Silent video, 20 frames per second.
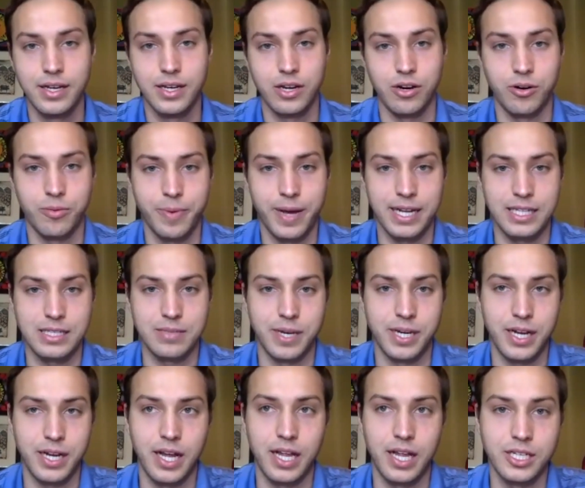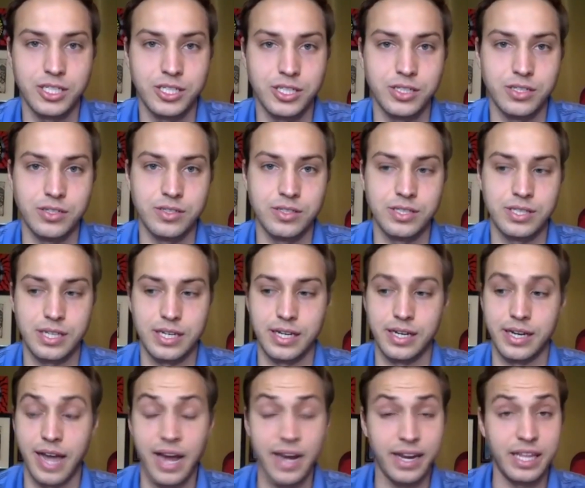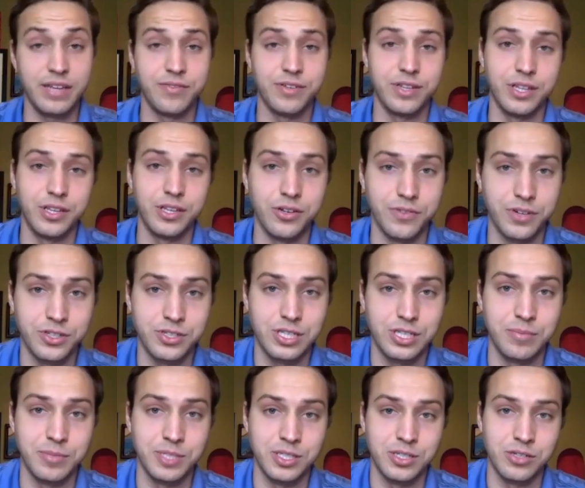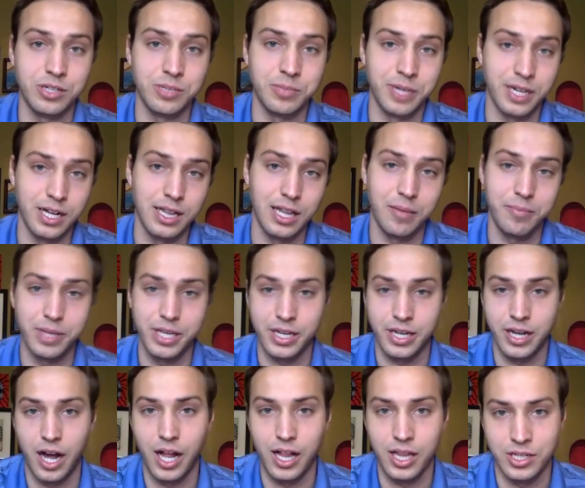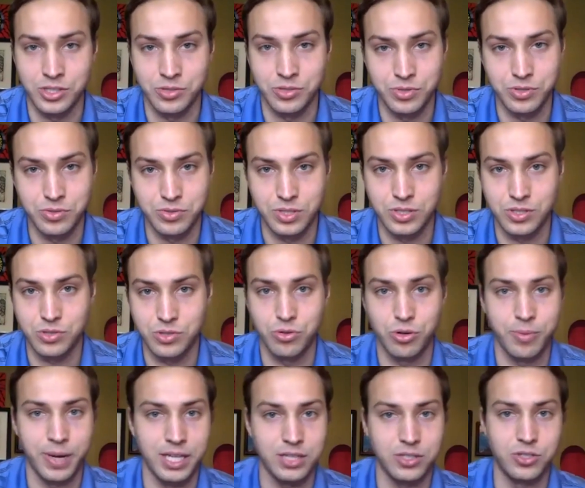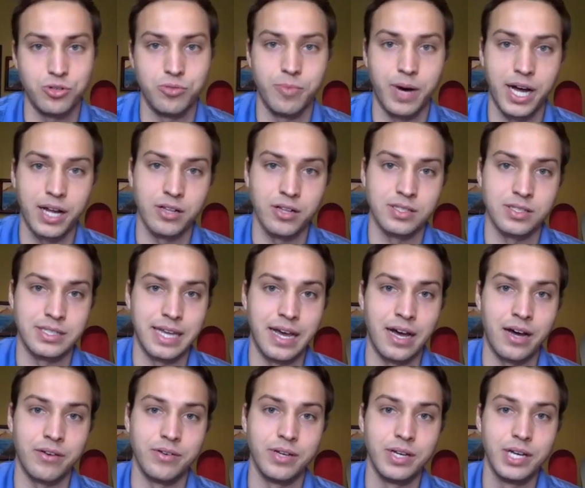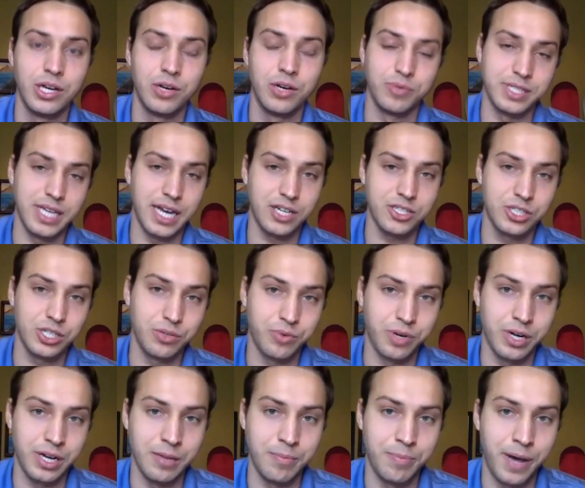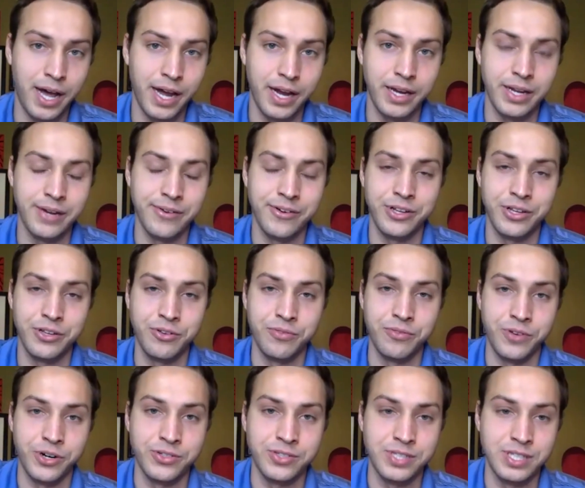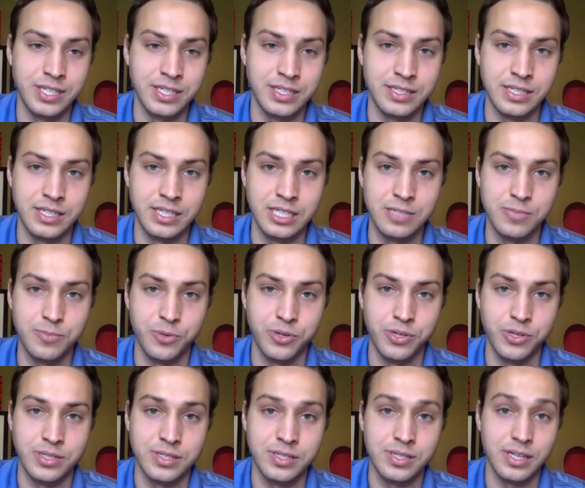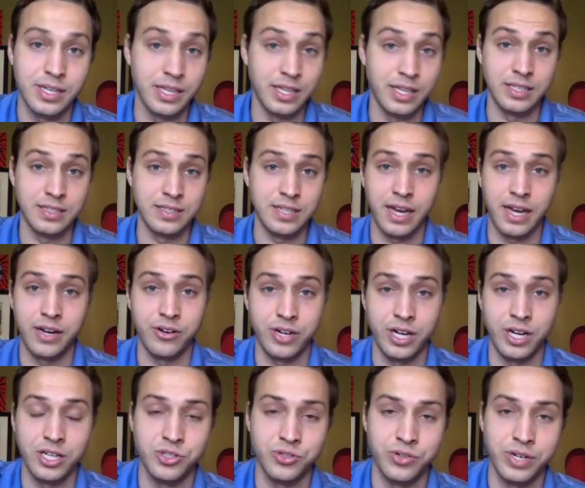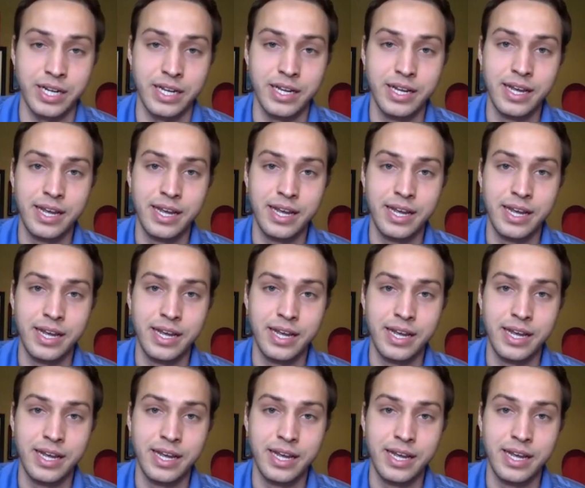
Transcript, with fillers: going back to my college years, uh, not even the University of Missouri, but Columbia College, which was a school about two miles down, was actually one of the pioneering universities in esports in the entire country.